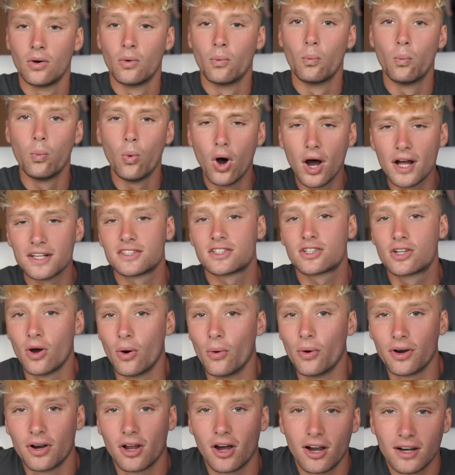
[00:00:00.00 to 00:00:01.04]
What's
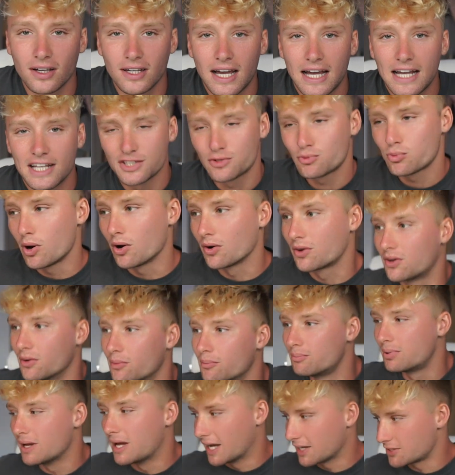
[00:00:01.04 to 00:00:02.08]
going on, guys? Welcome
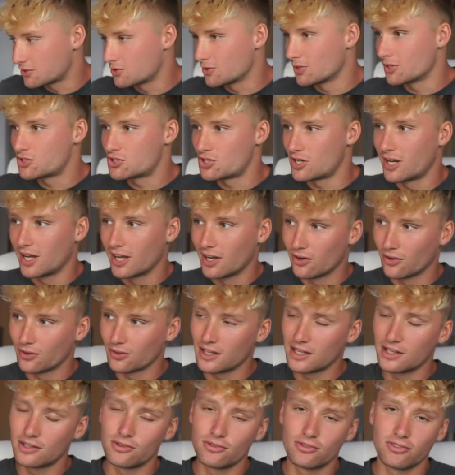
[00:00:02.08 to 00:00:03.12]
back to the channel.
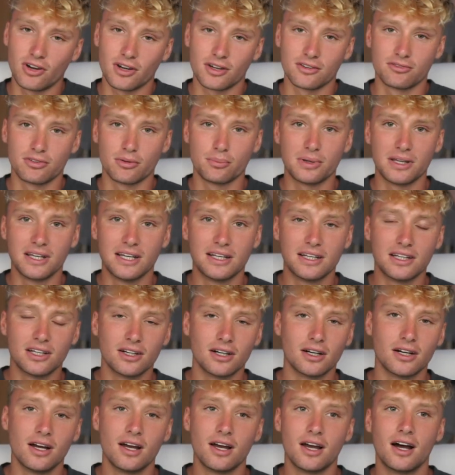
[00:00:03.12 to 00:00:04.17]
Thank you fucking for being
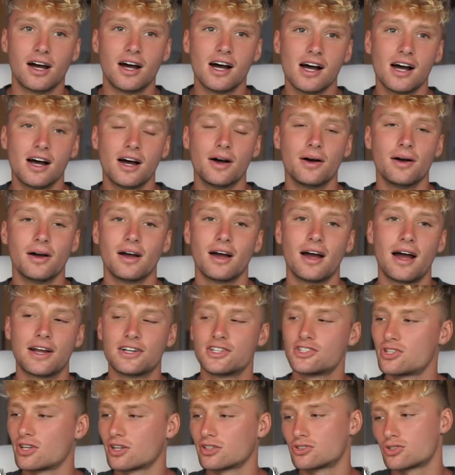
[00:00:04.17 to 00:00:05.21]
here. I just
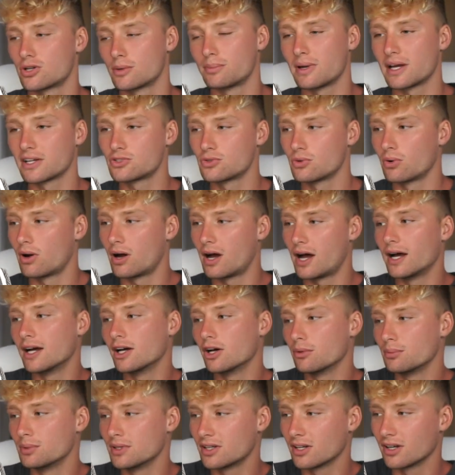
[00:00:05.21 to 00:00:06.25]
took a trip back to Ohio
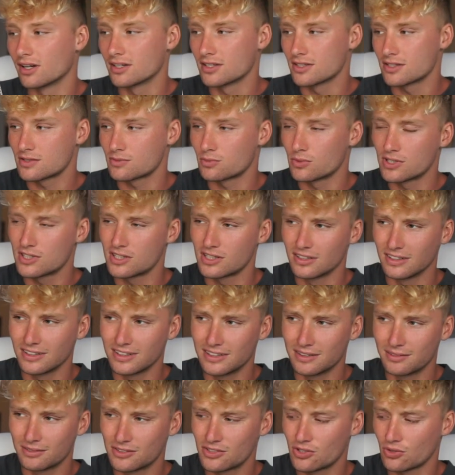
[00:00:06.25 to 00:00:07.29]
because
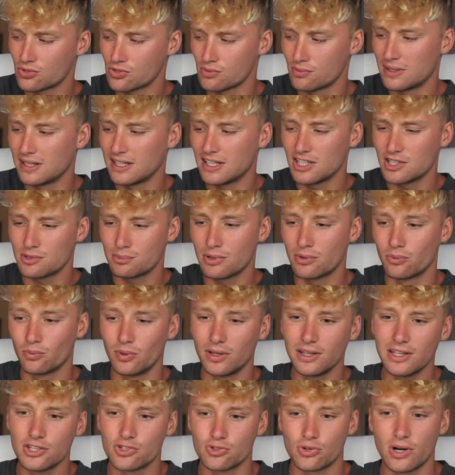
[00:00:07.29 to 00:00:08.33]
recently social media has been
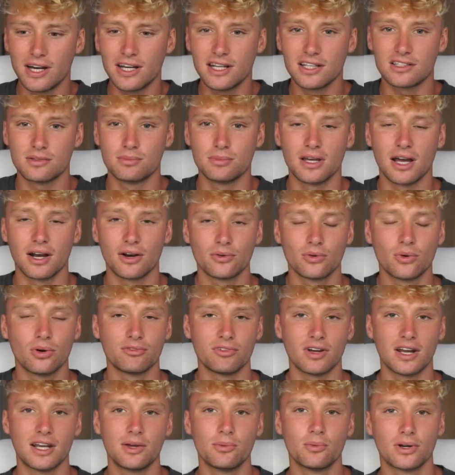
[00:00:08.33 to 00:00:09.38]
really draining to me. I don't know if
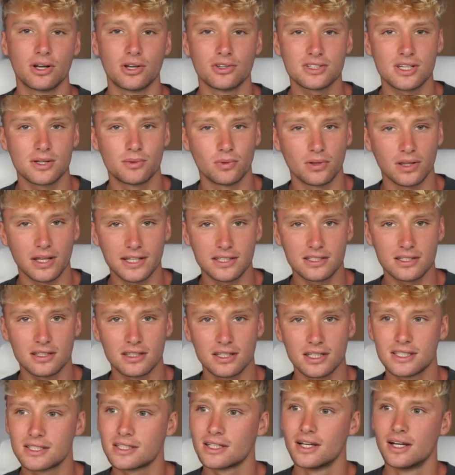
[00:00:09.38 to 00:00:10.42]
anyone else can relate to
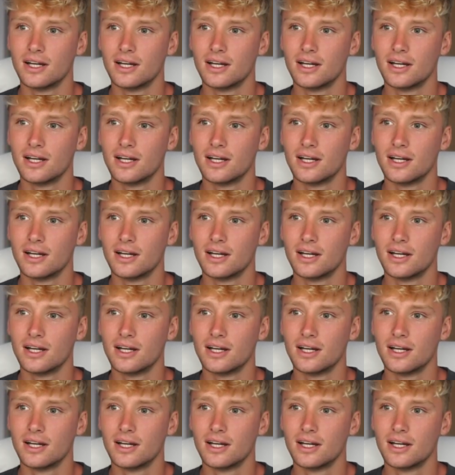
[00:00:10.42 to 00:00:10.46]
this,